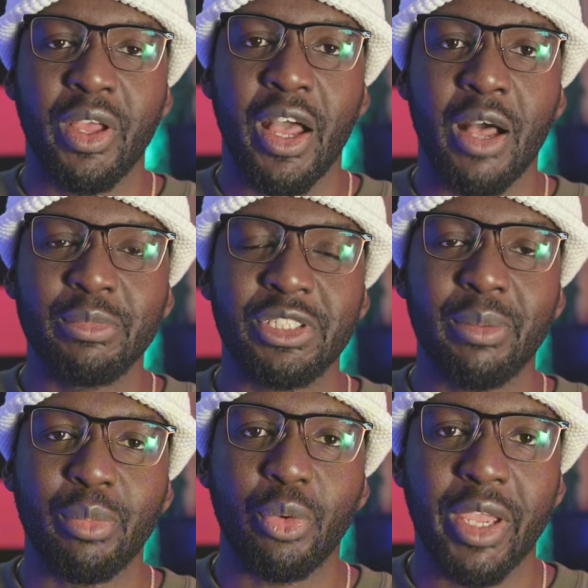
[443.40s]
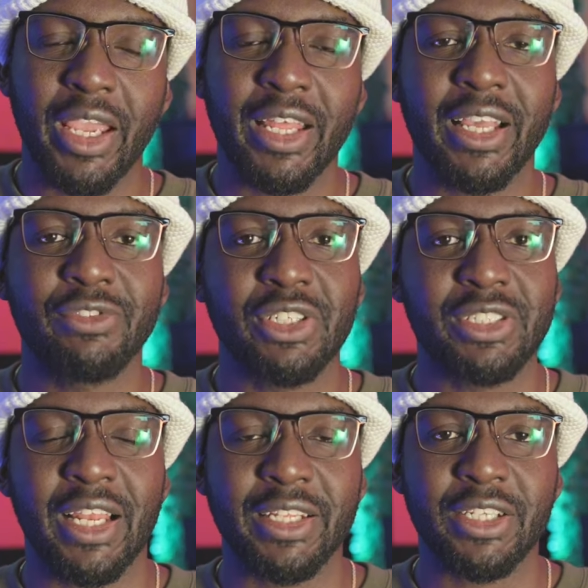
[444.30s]
um, symbol here that gives us
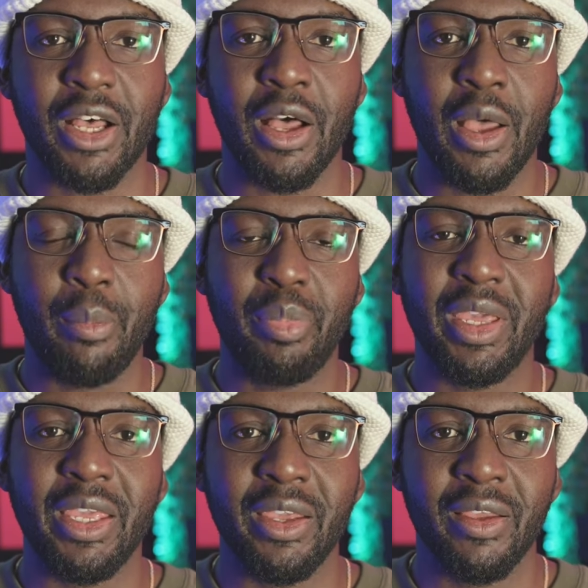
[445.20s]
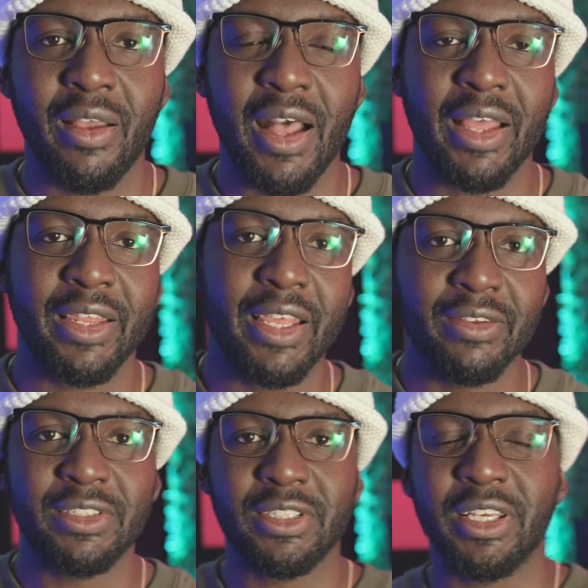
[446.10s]
the letter P and
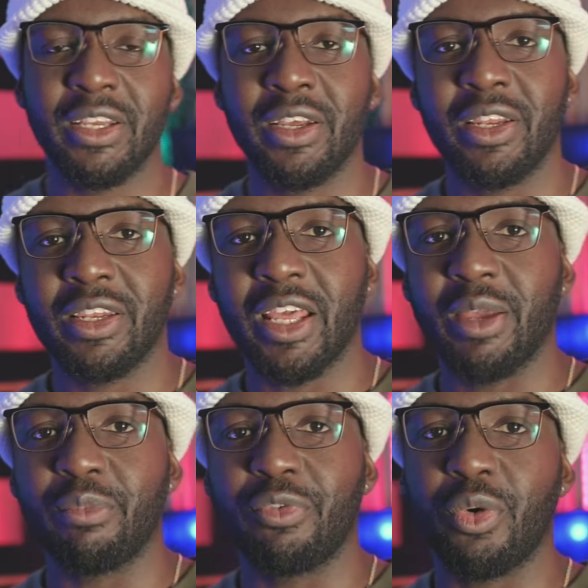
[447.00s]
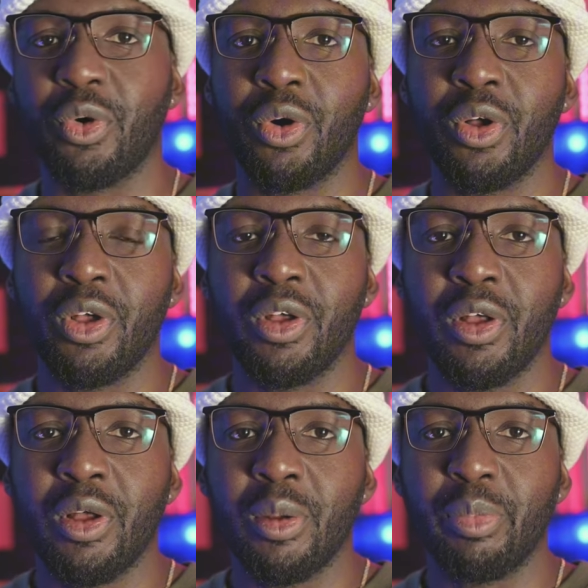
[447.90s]
here's the name for
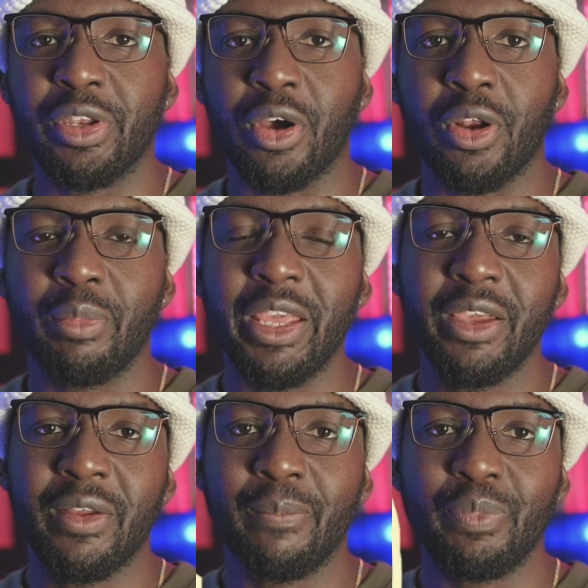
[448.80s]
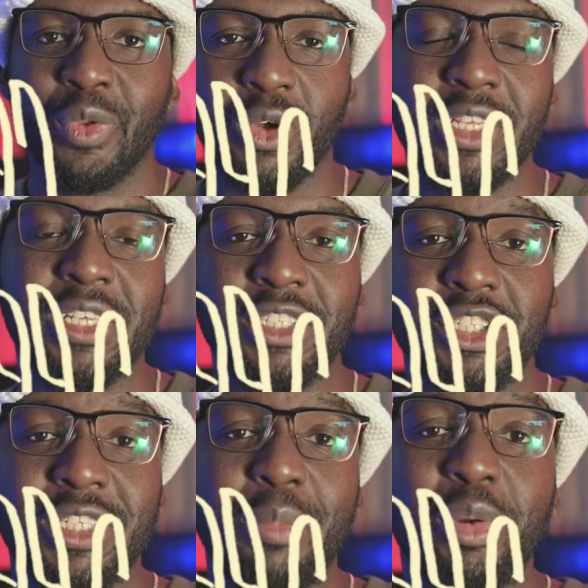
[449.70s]
Ptolemy, or at least I should
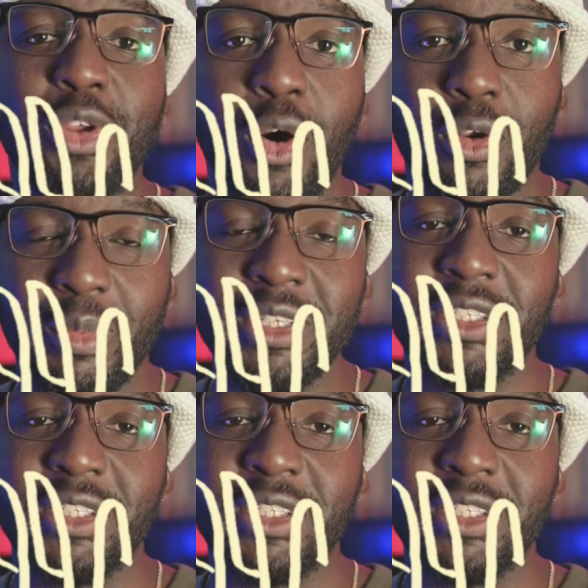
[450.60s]
say Ptolemy,